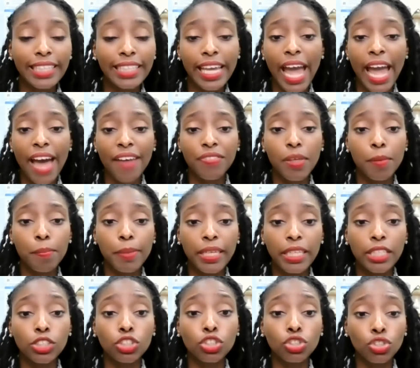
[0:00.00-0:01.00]
They have to
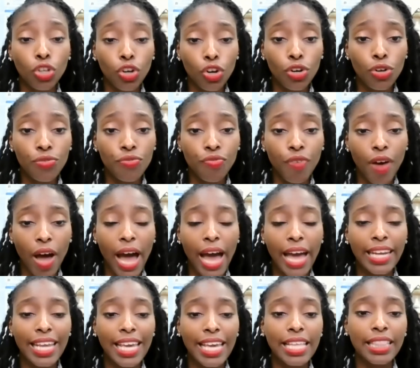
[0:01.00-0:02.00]
be
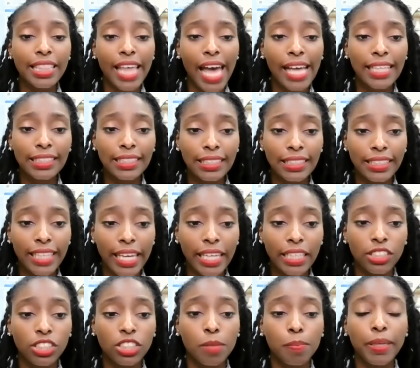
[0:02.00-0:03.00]
certified in that
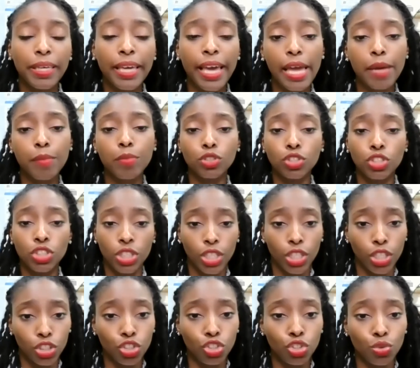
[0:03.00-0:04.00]
state to be able to
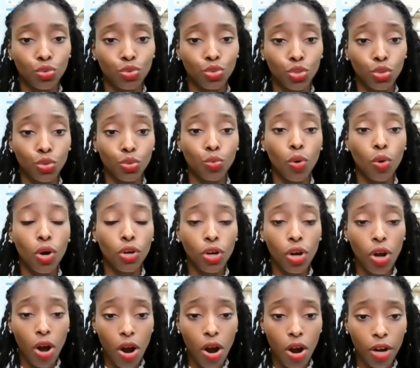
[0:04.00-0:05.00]
issue you a
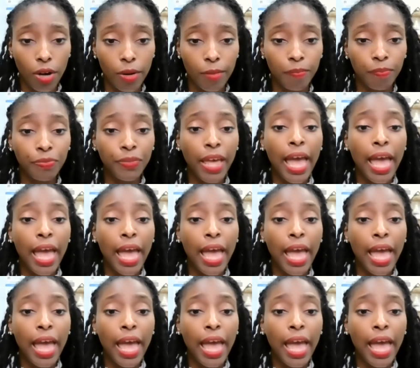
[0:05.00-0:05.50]
card.